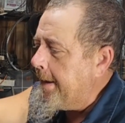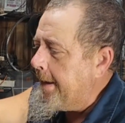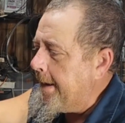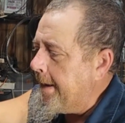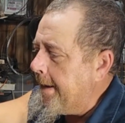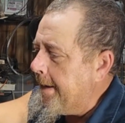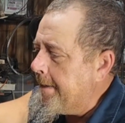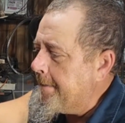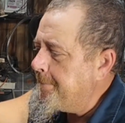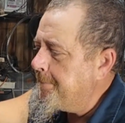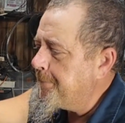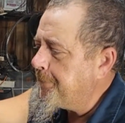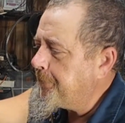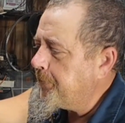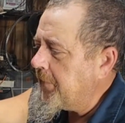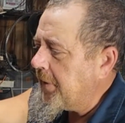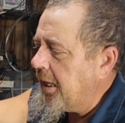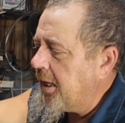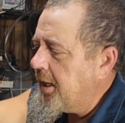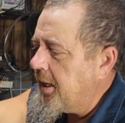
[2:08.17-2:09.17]
And
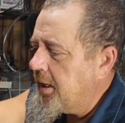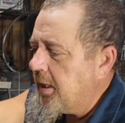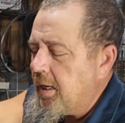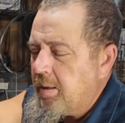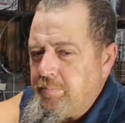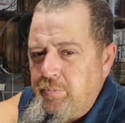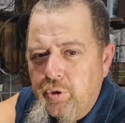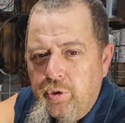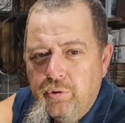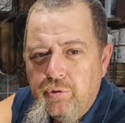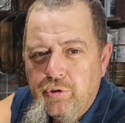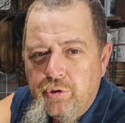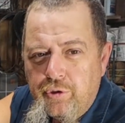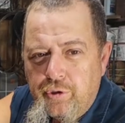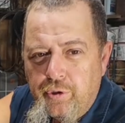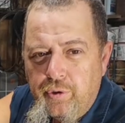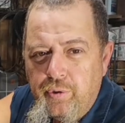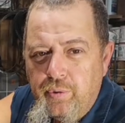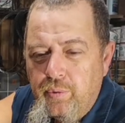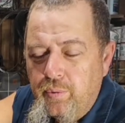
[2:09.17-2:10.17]
I'm used
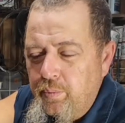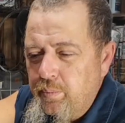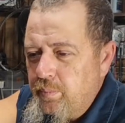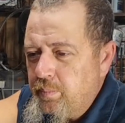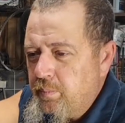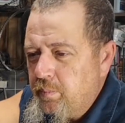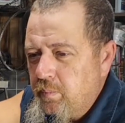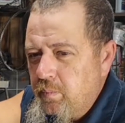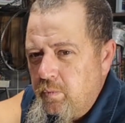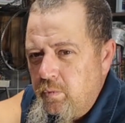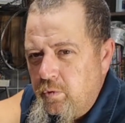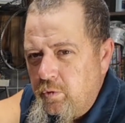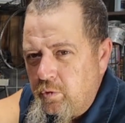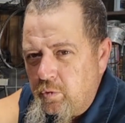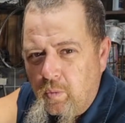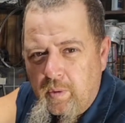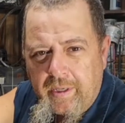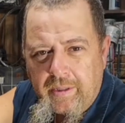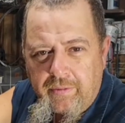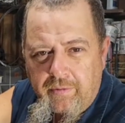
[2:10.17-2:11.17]
to
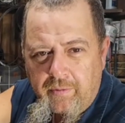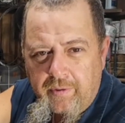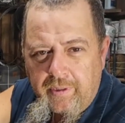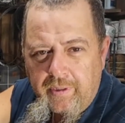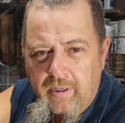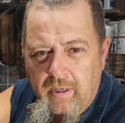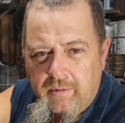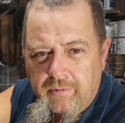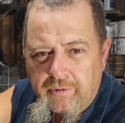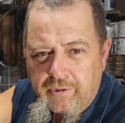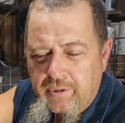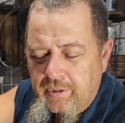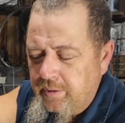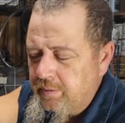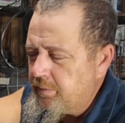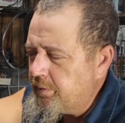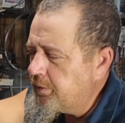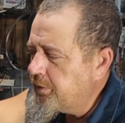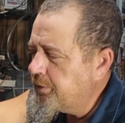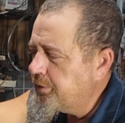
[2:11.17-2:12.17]
$20, $30
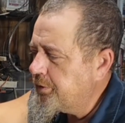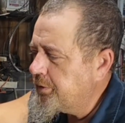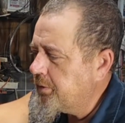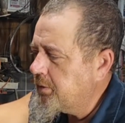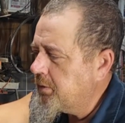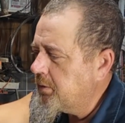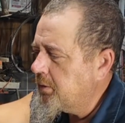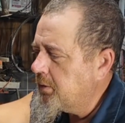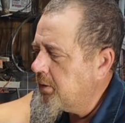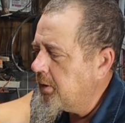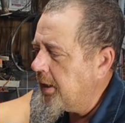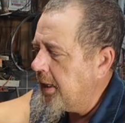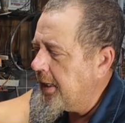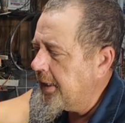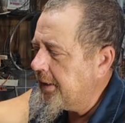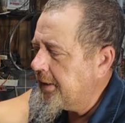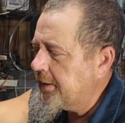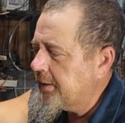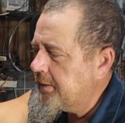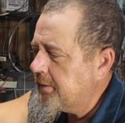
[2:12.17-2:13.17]
cylinders
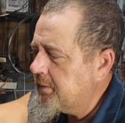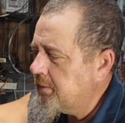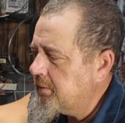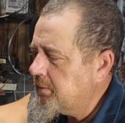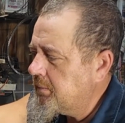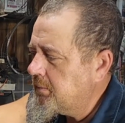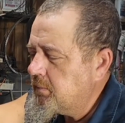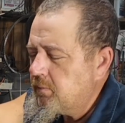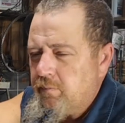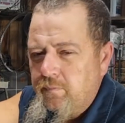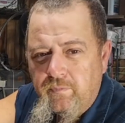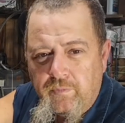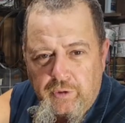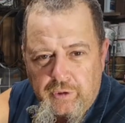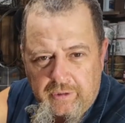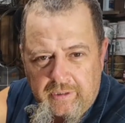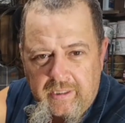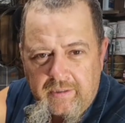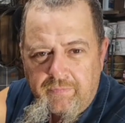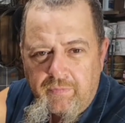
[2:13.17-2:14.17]
like
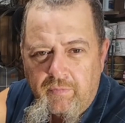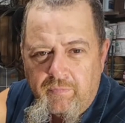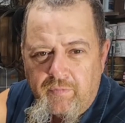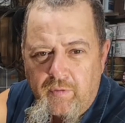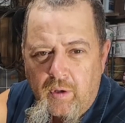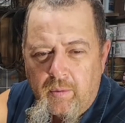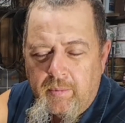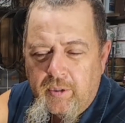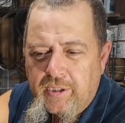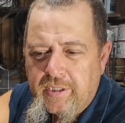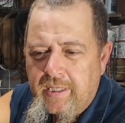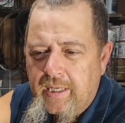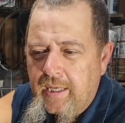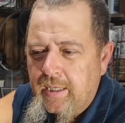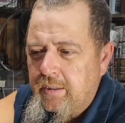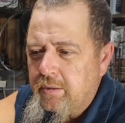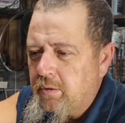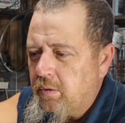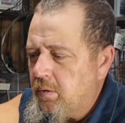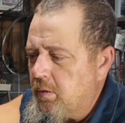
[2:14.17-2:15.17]
you'd get from Farmer
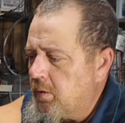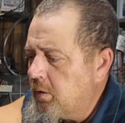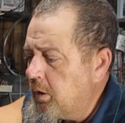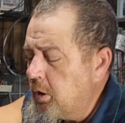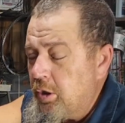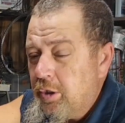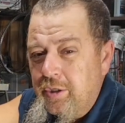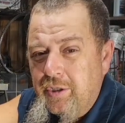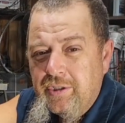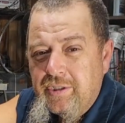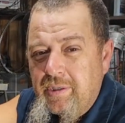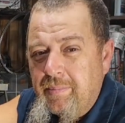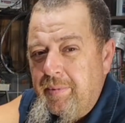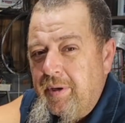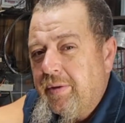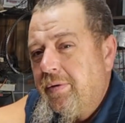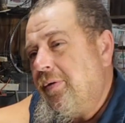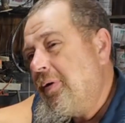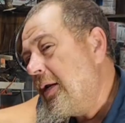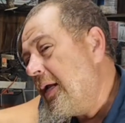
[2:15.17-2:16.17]
Tech or some
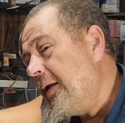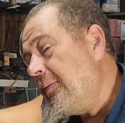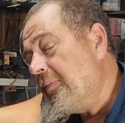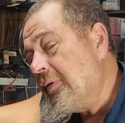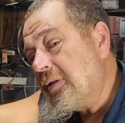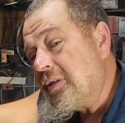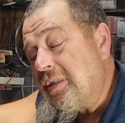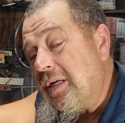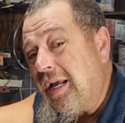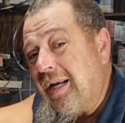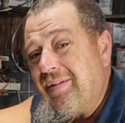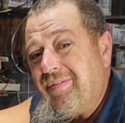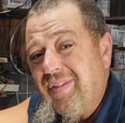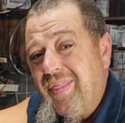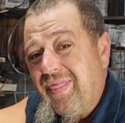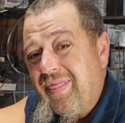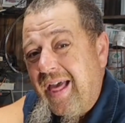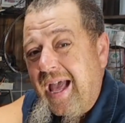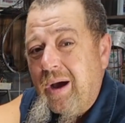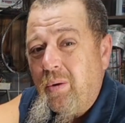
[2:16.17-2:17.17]
other name that's not
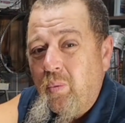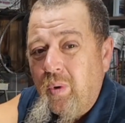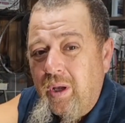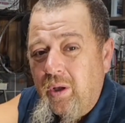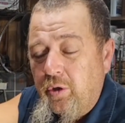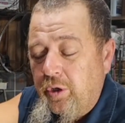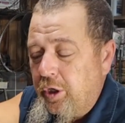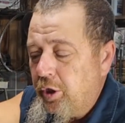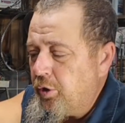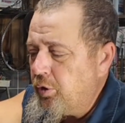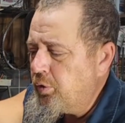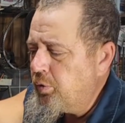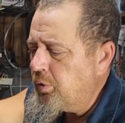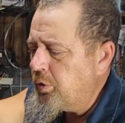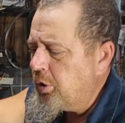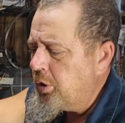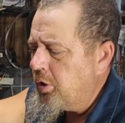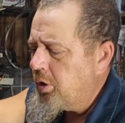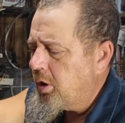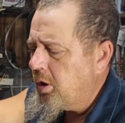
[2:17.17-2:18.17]
even that well
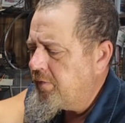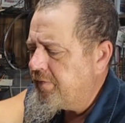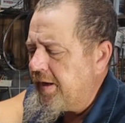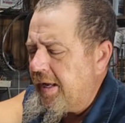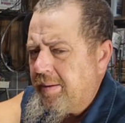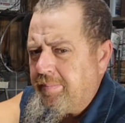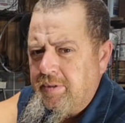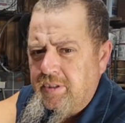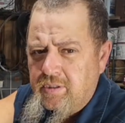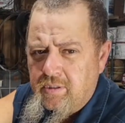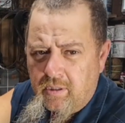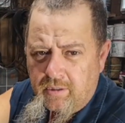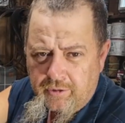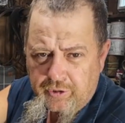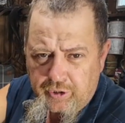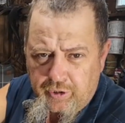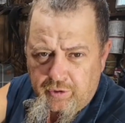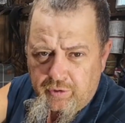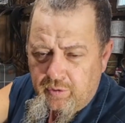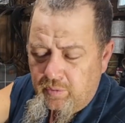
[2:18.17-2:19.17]
known. Off
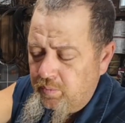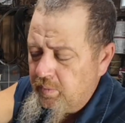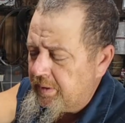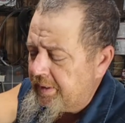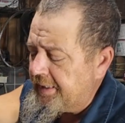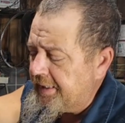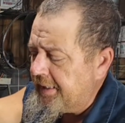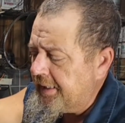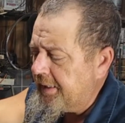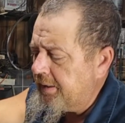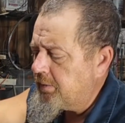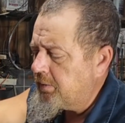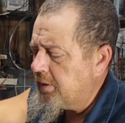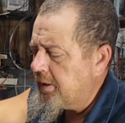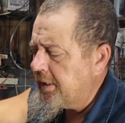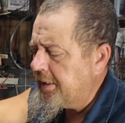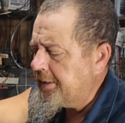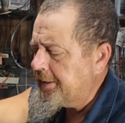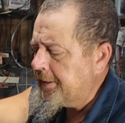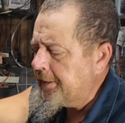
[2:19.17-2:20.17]
Amazon's usually what I get,
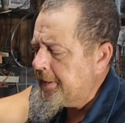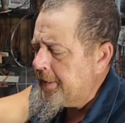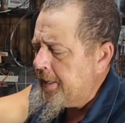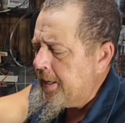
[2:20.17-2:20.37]
right?